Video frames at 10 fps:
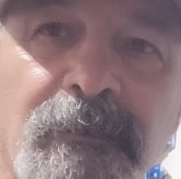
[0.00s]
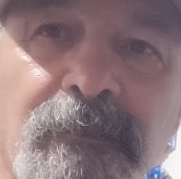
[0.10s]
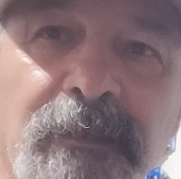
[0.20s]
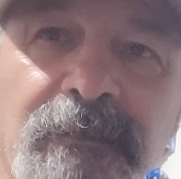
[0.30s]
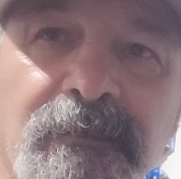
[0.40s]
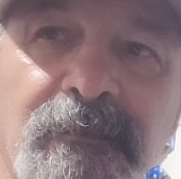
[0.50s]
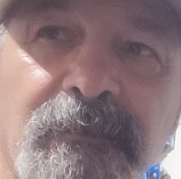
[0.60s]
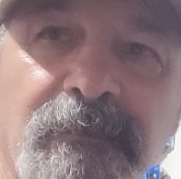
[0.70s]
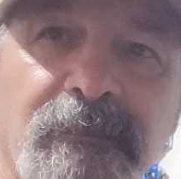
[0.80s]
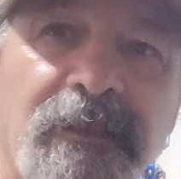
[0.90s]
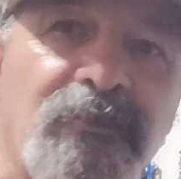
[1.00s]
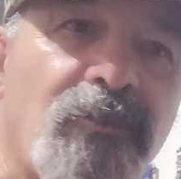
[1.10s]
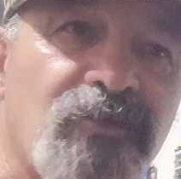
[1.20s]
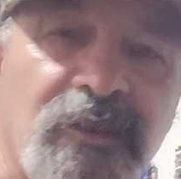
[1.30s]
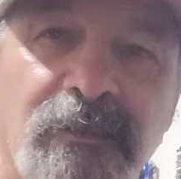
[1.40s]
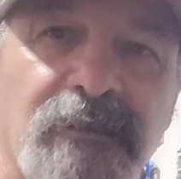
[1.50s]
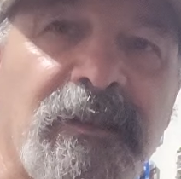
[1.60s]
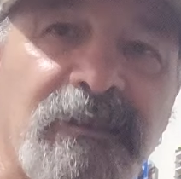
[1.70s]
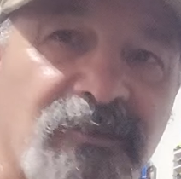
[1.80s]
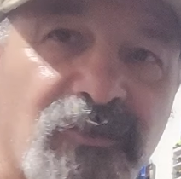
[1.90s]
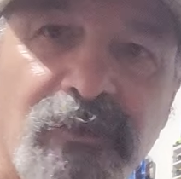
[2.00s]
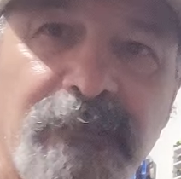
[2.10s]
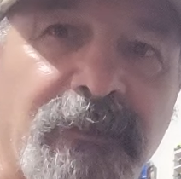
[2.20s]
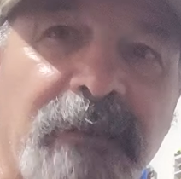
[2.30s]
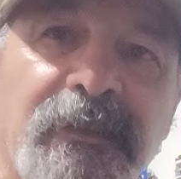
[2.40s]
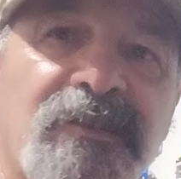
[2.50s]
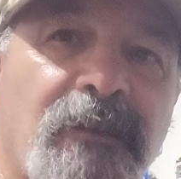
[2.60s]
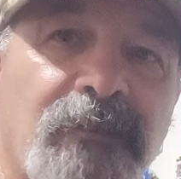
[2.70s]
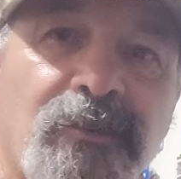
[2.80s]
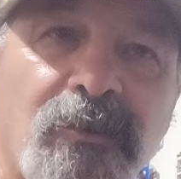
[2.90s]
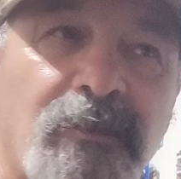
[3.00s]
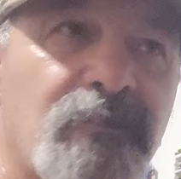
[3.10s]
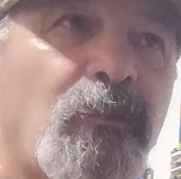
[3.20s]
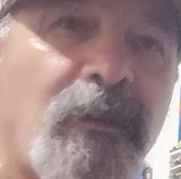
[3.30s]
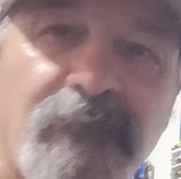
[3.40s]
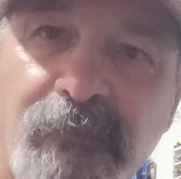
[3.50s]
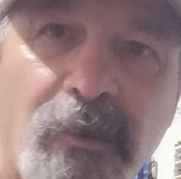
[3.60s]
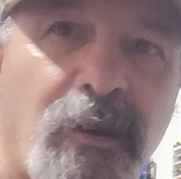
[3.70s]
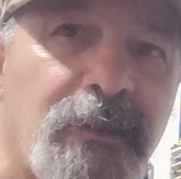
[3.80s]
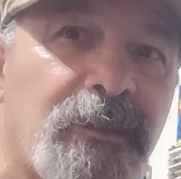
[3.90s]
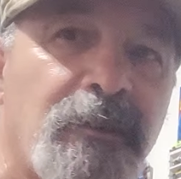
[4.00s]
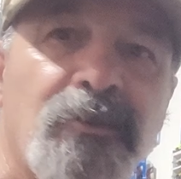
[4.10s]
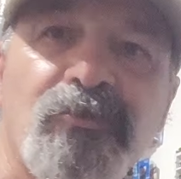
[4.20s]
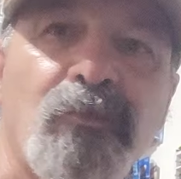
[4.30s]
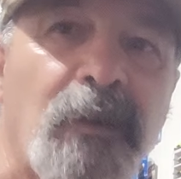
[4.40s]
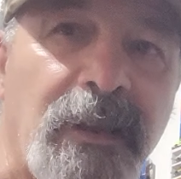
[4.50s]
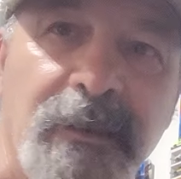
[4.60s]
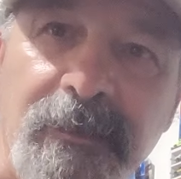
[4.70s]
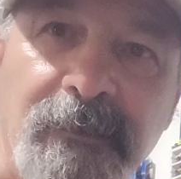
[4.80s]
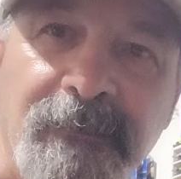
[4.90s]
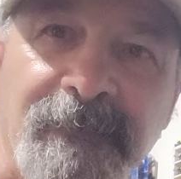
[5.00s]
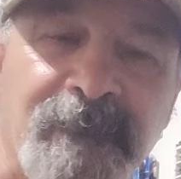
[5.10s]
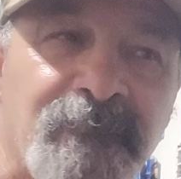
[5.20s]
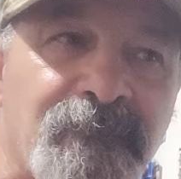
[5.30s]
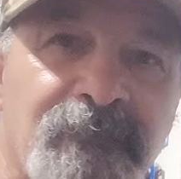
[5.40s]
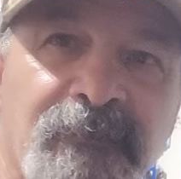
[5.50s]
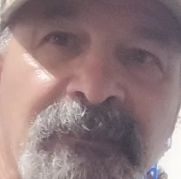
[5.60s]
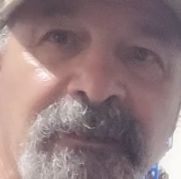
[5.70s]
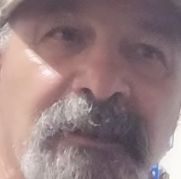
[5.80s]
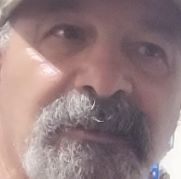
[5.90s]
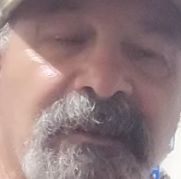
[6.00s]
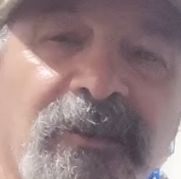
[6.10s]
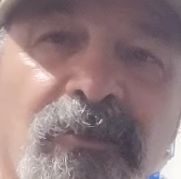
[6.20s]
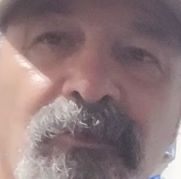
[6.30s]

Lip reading: And then you go another 35. That's $70, 140, 280. Next thing you know,